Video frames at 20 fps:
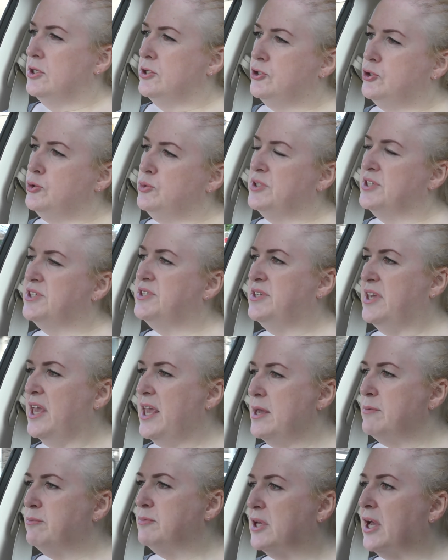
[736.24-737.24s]
to the
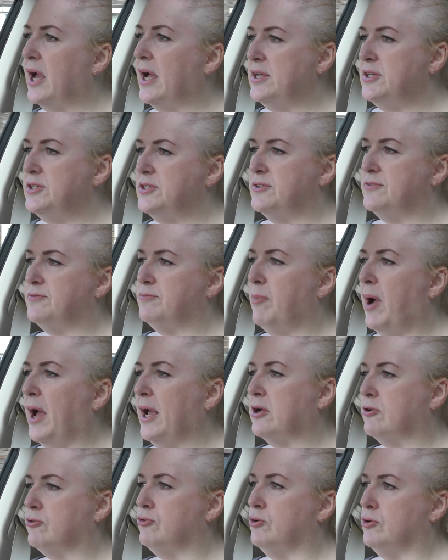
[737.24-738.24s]
same kind of
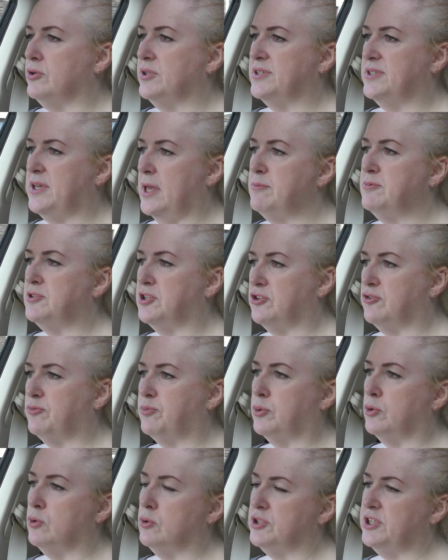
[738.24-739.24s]
macro, the same sort of
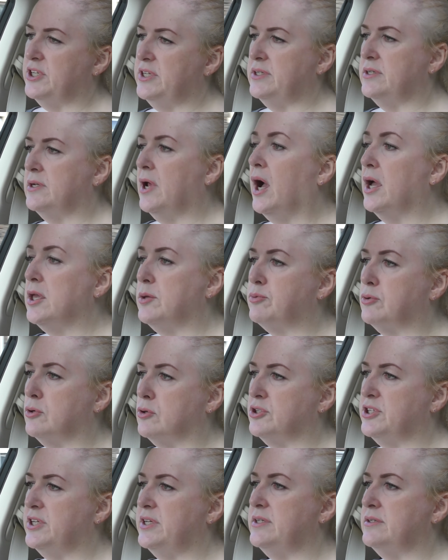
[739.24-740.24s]
protein, high
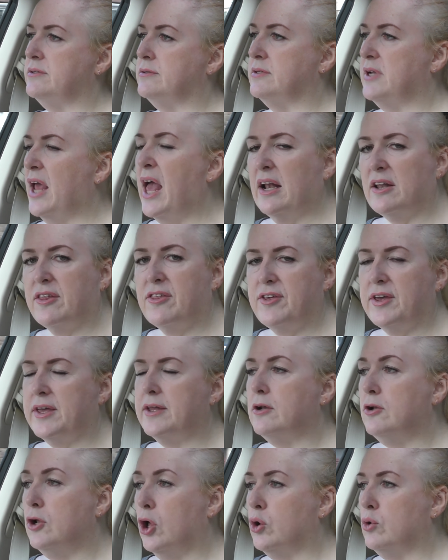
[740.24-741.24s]
protein and healthy
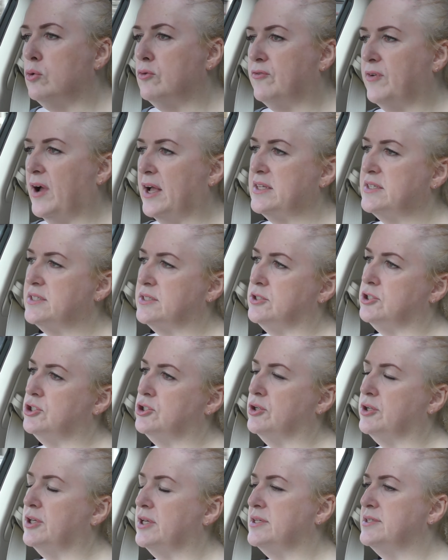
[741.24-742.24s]
and low fats and
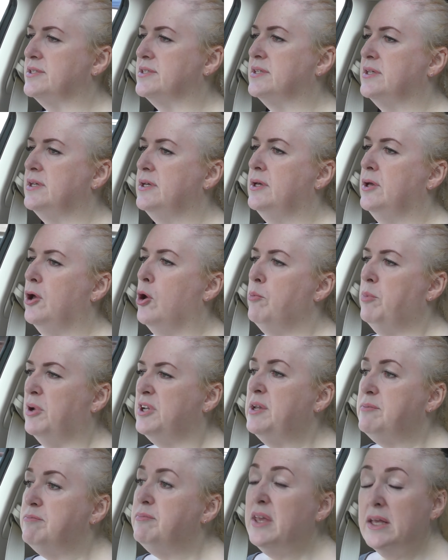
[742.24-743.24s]
sugars, but
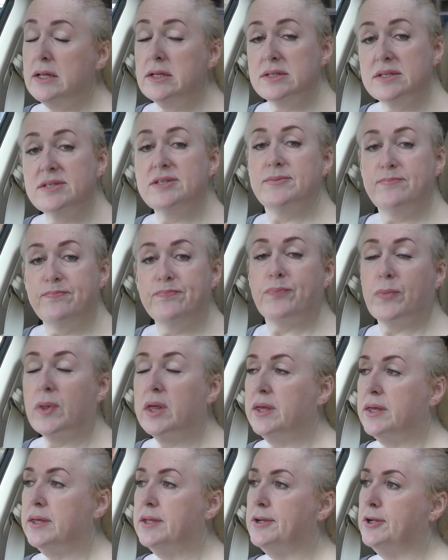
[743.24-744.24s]
in meals,
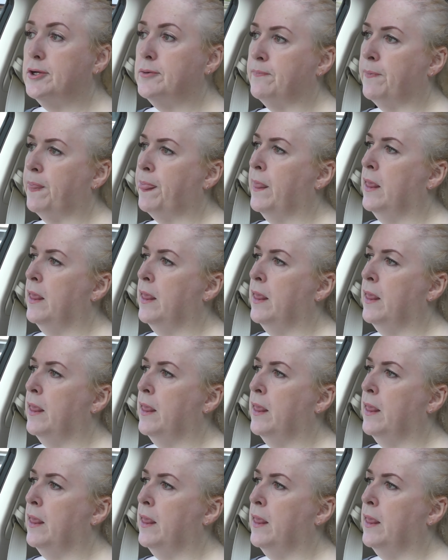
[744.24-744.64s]
you know.